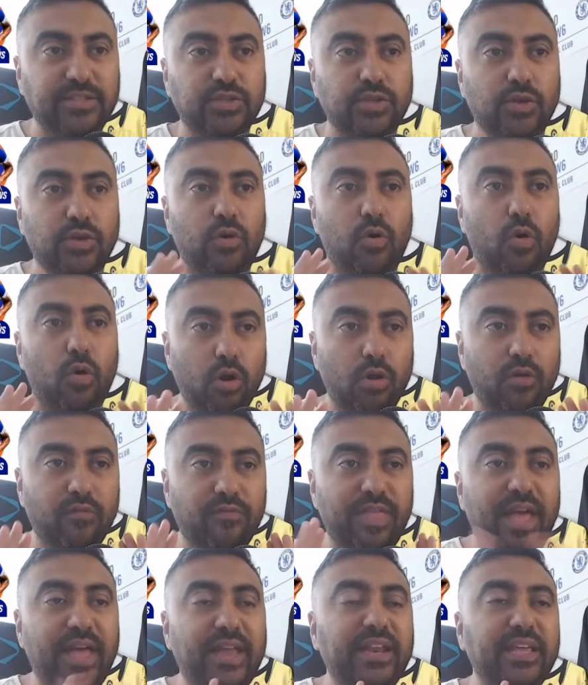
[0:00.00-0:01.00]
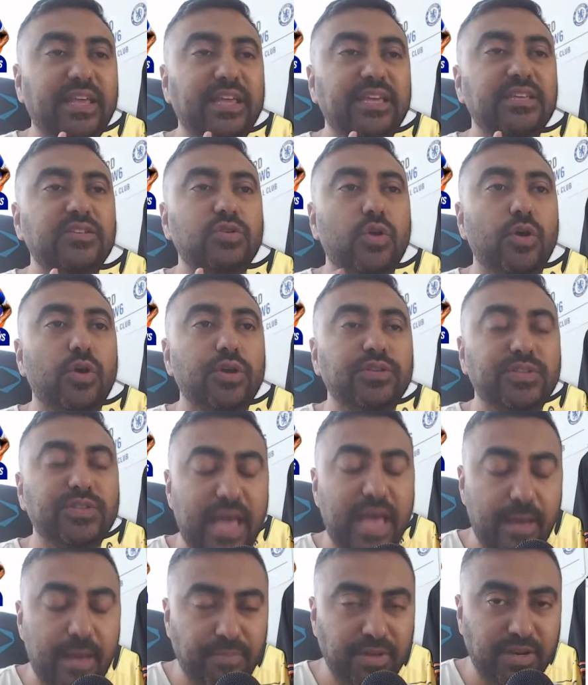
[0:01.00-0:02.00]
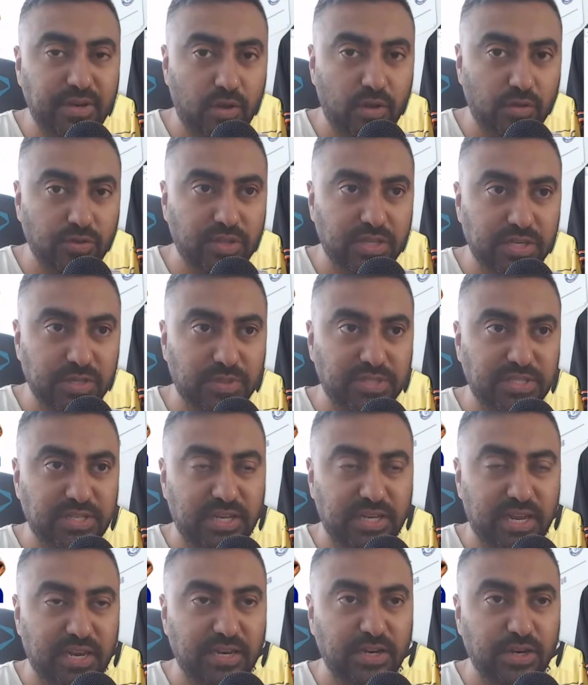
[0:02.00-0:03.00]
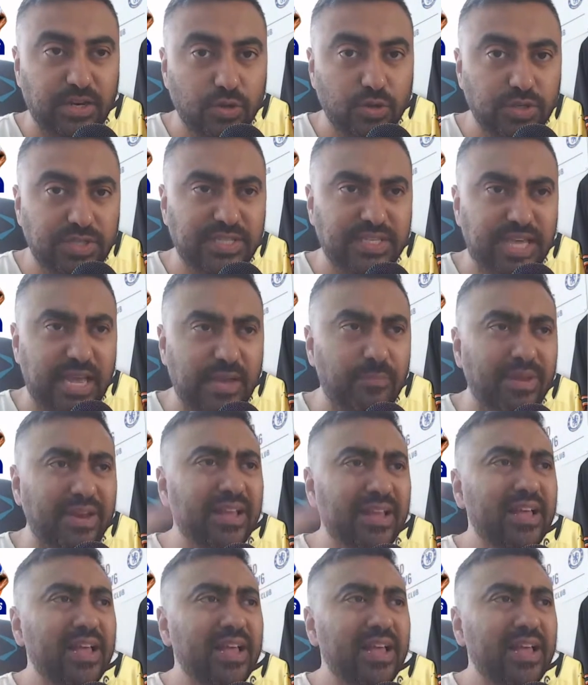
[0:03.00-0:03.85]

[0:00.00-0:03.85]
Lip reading: So all of that is going to happen on this particular news segment.